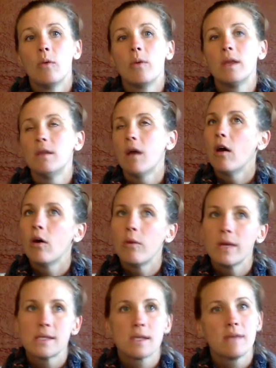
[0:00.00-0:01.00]
We'd
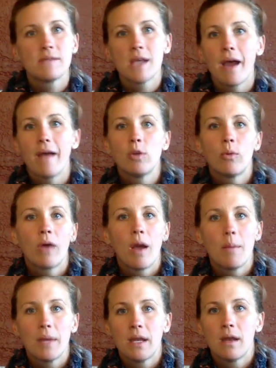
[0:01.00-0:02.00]
always love to have you
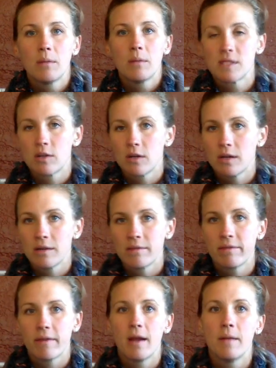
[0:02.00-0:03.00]
come in and observe
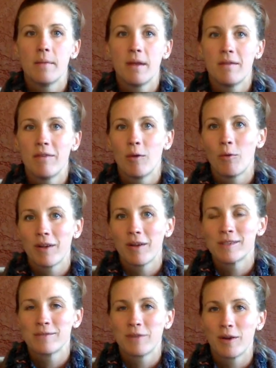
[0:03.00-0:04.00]
if it
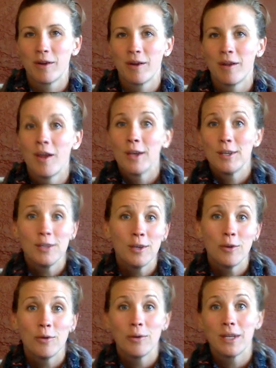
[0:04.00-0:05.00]
works for
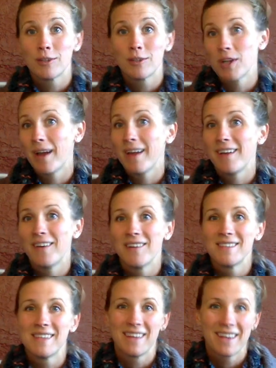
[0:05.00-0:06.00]
you and your
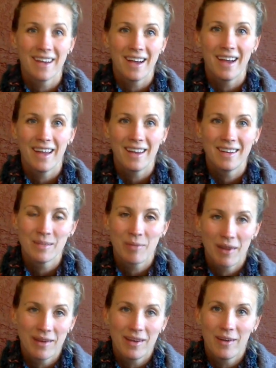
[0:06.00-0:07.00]
child and the guide,
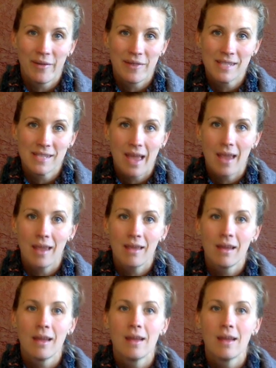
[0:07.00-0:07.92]
depending on the day,